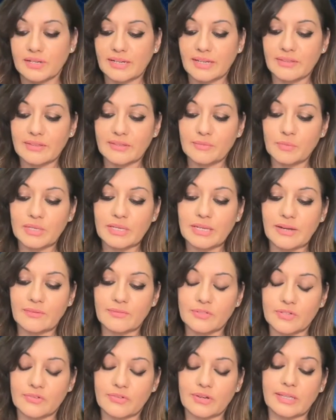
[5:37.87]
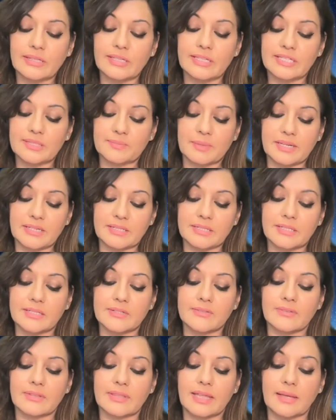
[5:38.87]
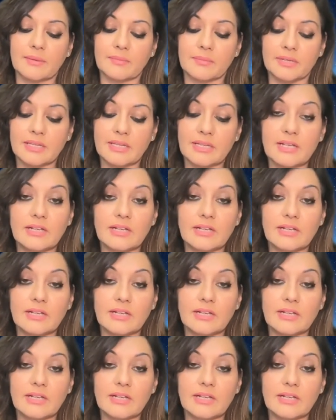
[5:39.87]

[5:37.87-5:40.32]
Now we have to create these spaces for them